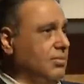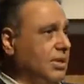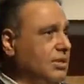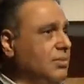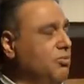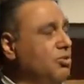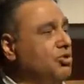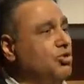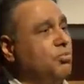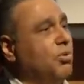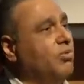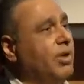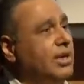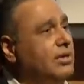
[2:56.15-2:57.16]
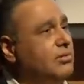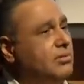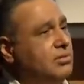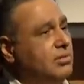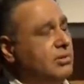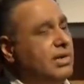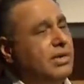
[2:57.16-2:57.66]
They're supposed to provide
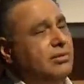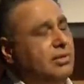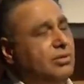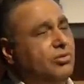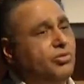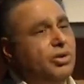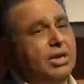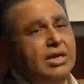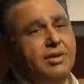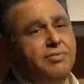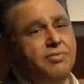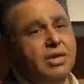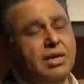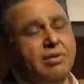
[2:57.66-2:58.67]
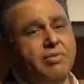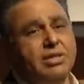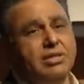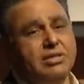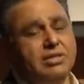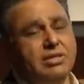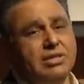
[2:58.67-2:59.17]
relief when
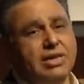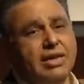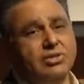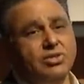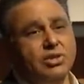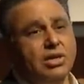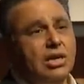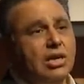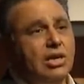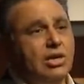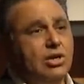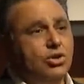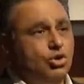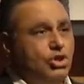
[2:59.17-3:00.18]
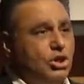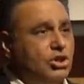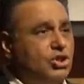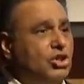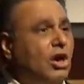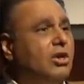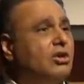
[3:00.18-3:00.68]
there's a disaster. So the
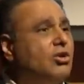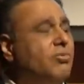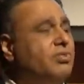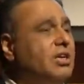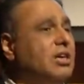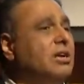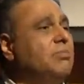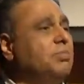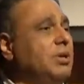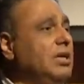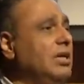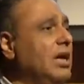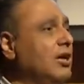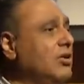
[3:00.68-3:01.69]
charter of the company